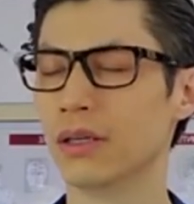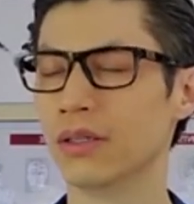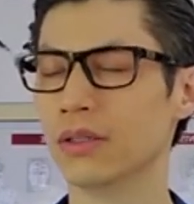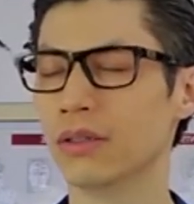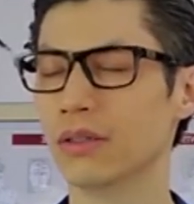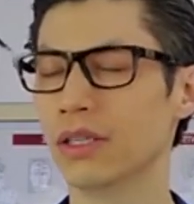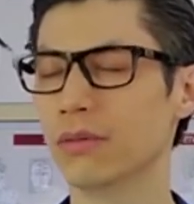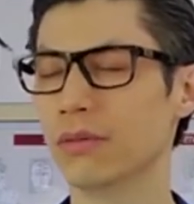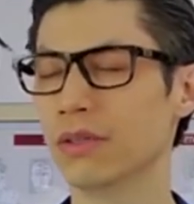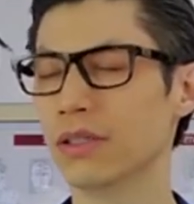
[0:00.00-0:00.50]
You
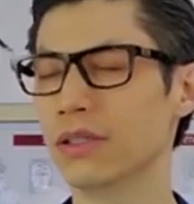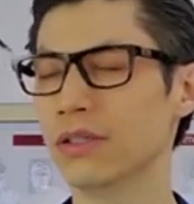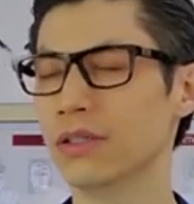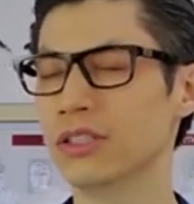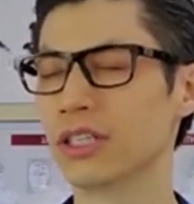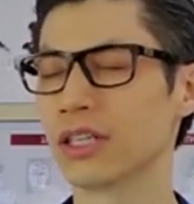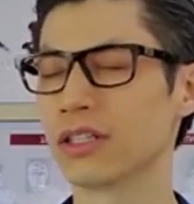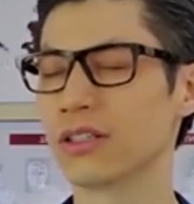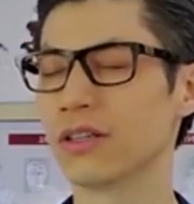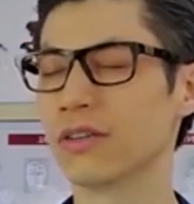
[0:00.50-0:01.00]
know, they will
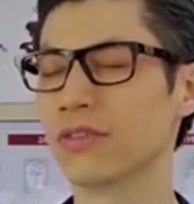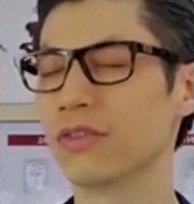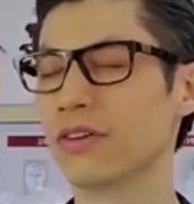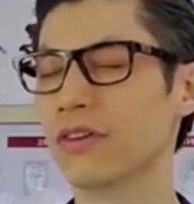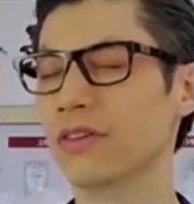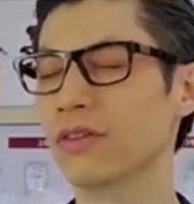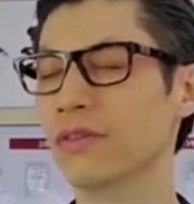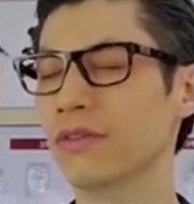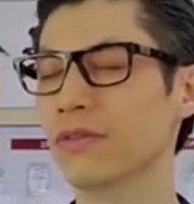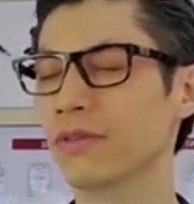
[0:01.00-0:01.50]
check their
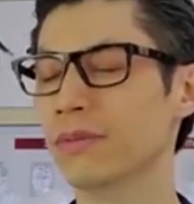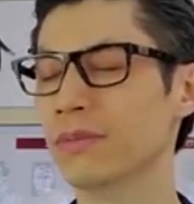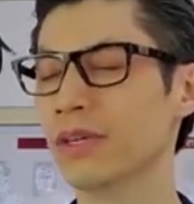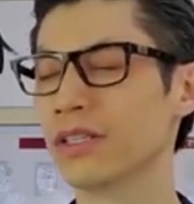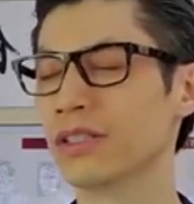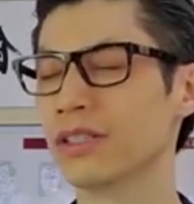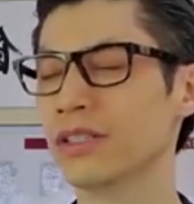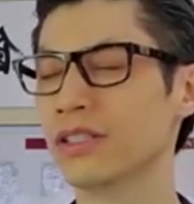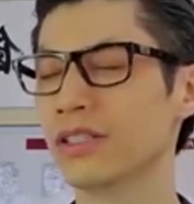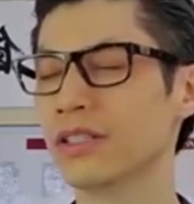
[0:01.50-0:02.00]
phone for
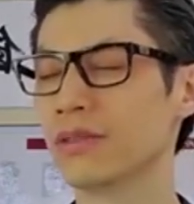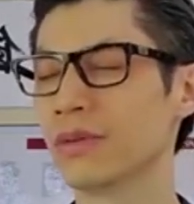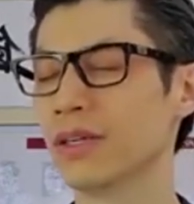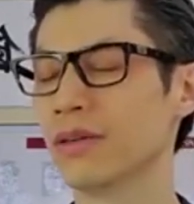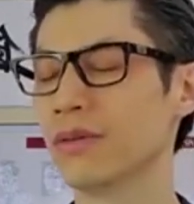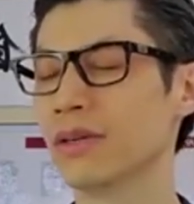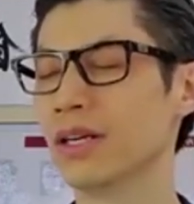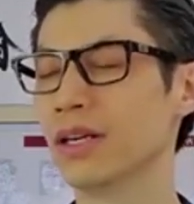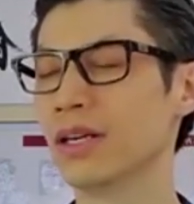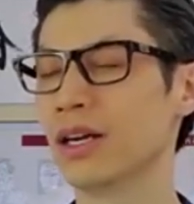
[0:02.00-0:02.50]
messages
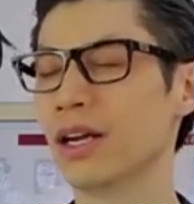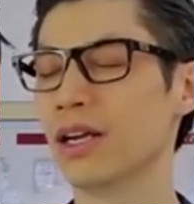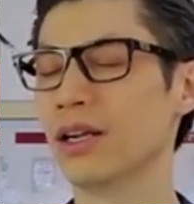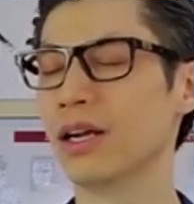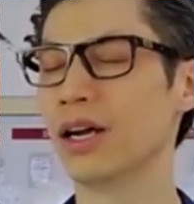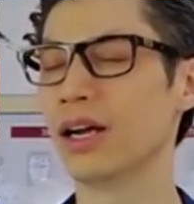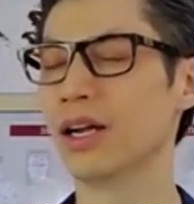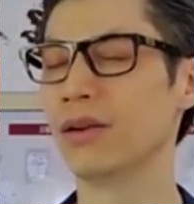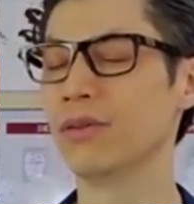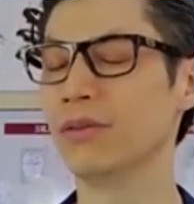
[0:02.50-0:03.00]
right away.
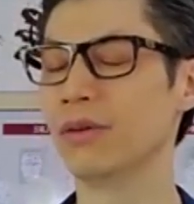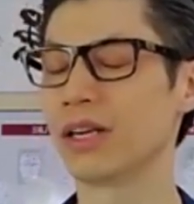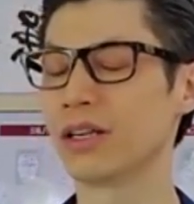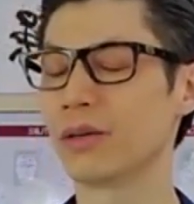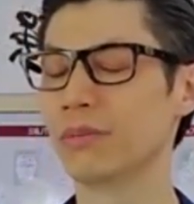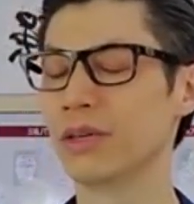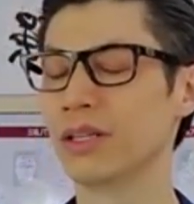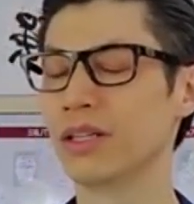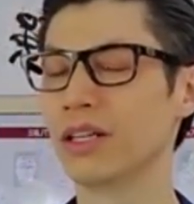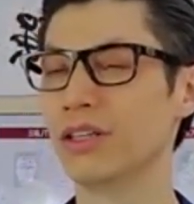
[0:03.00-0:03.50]
I
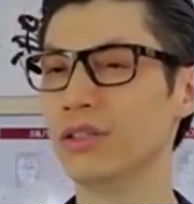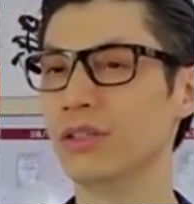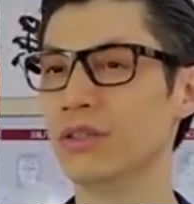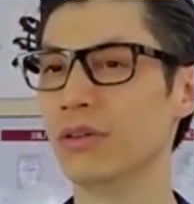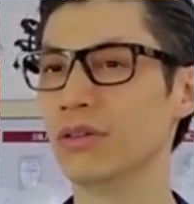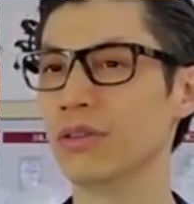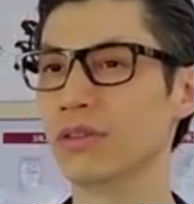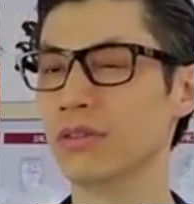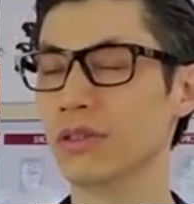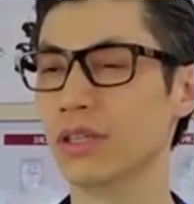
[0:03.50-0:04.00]
recommend that you
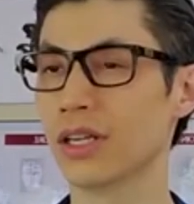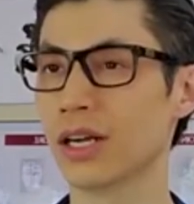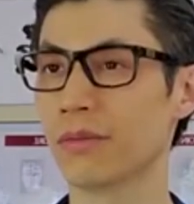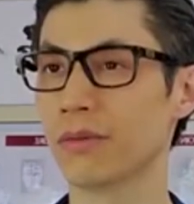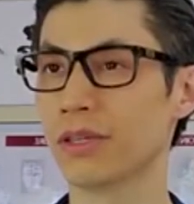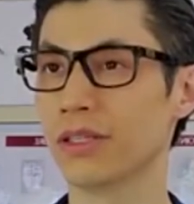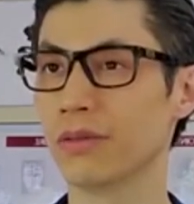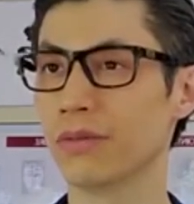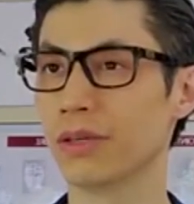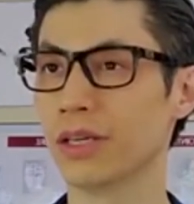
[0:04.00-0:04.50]
don't do
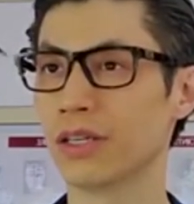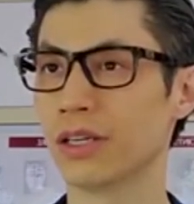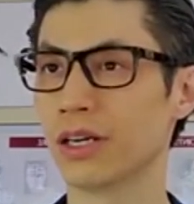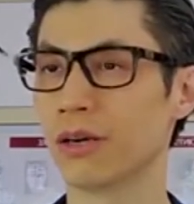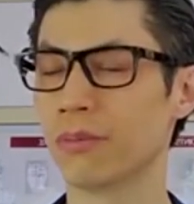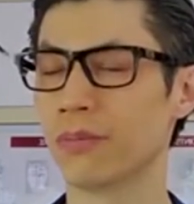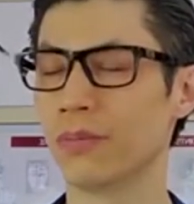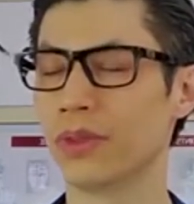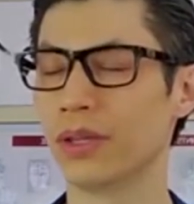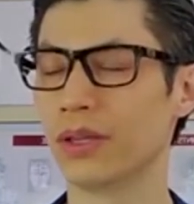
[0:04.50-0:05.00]
that when you wake
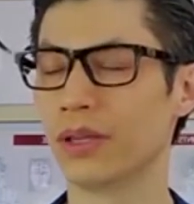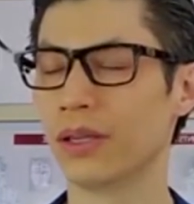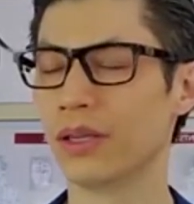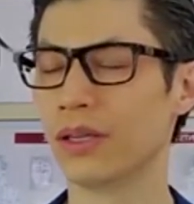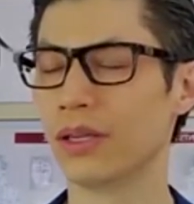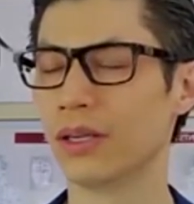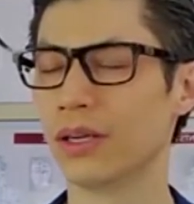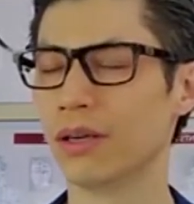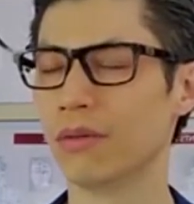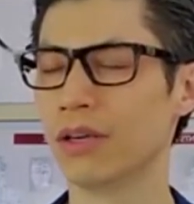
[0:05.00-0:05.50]
up.
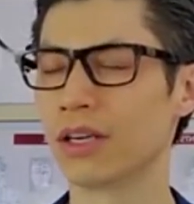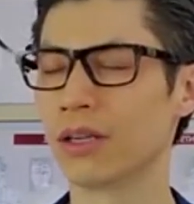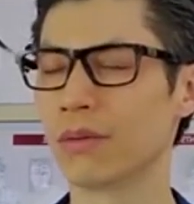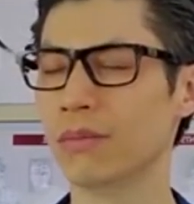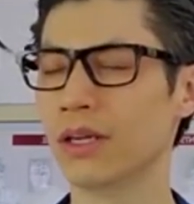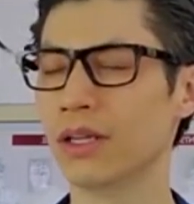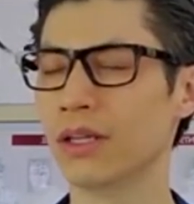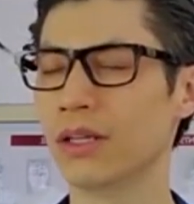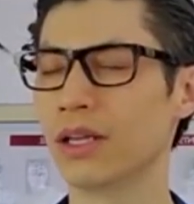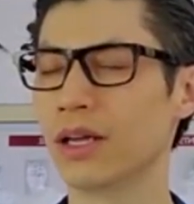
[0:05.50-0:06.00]

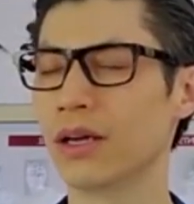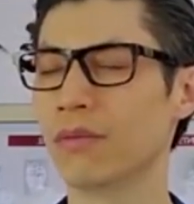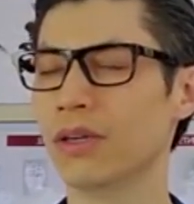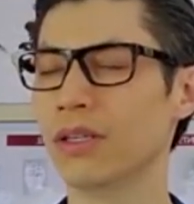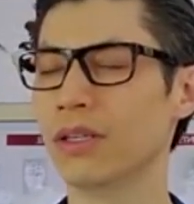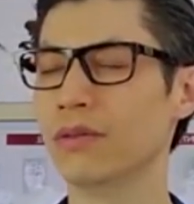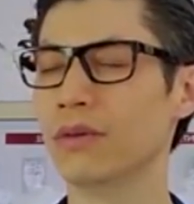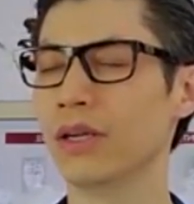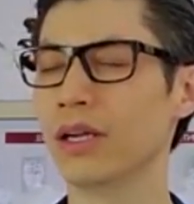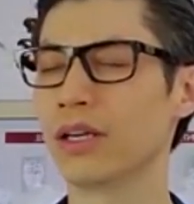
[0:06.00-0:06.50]
Recommend that
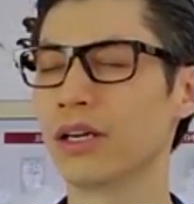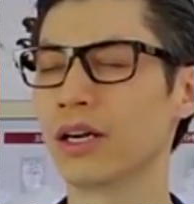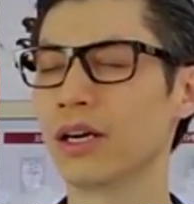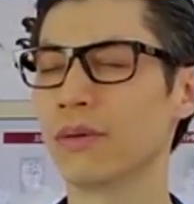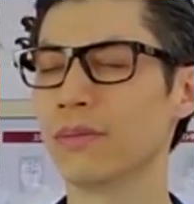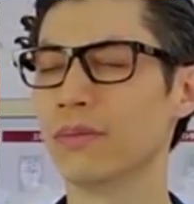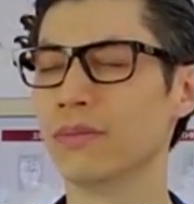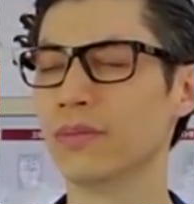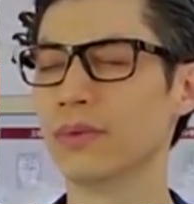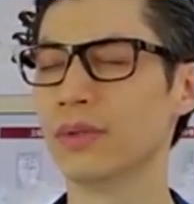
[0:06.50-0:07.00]
when you wake
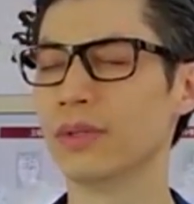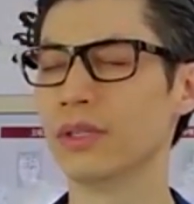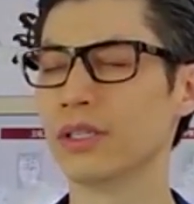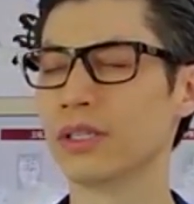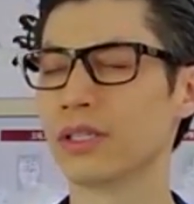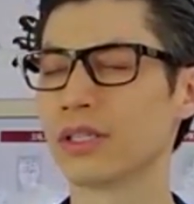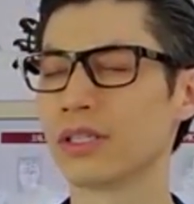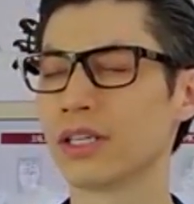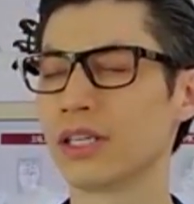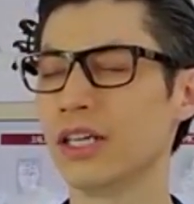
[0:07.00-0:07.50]
up,
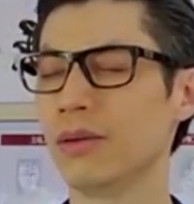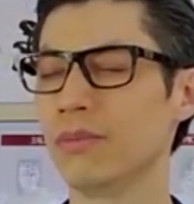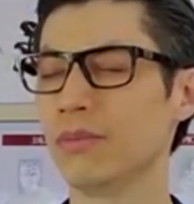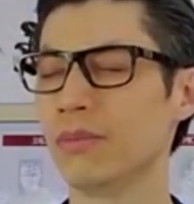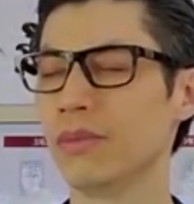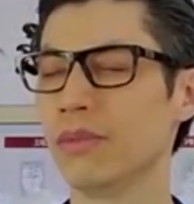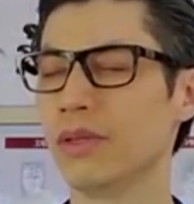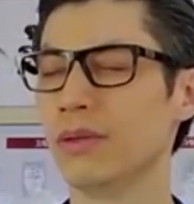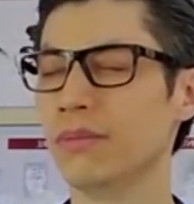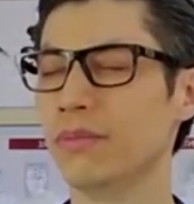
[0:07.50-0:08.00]
just keep
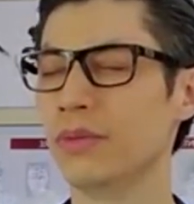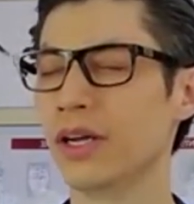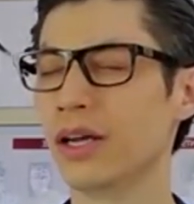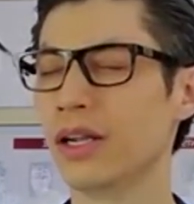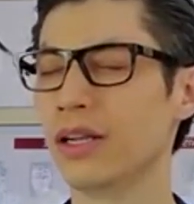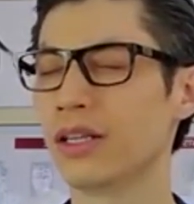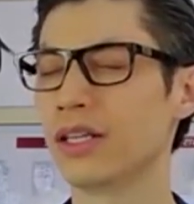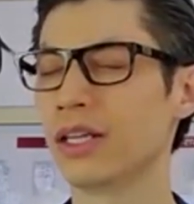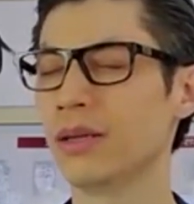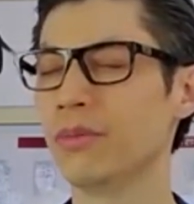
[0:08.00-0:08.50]
in
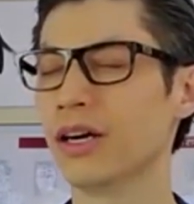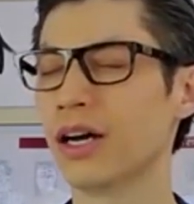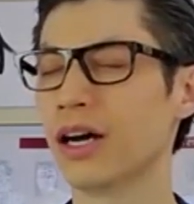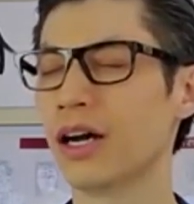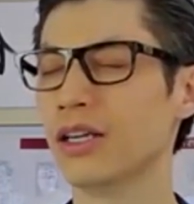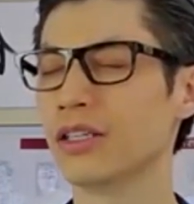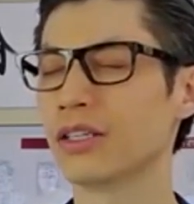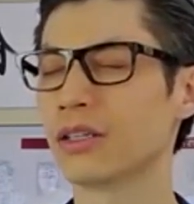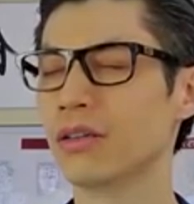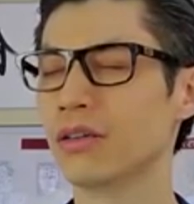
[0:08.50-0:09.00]
bed, keep your
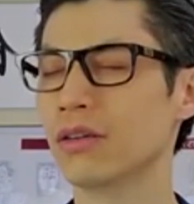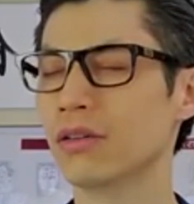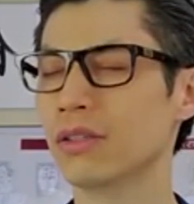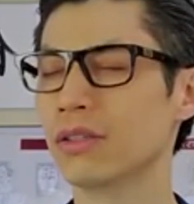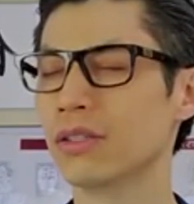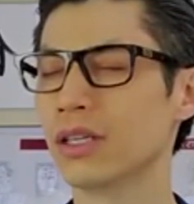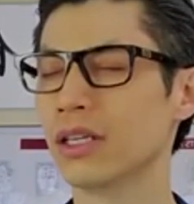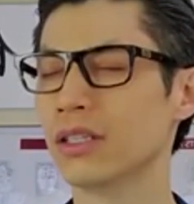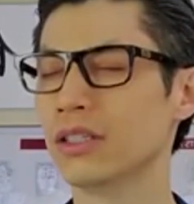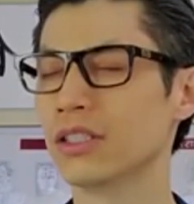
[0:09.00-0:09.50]
eyes
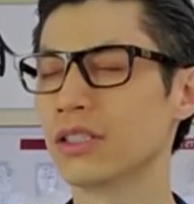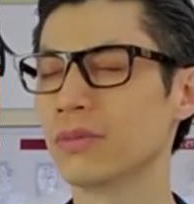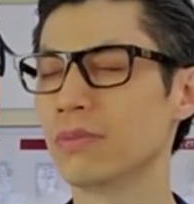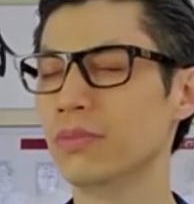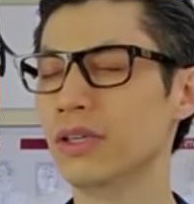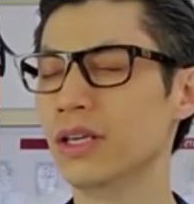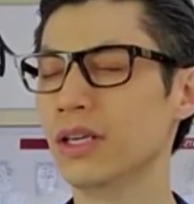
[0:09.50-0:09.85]
closed, and just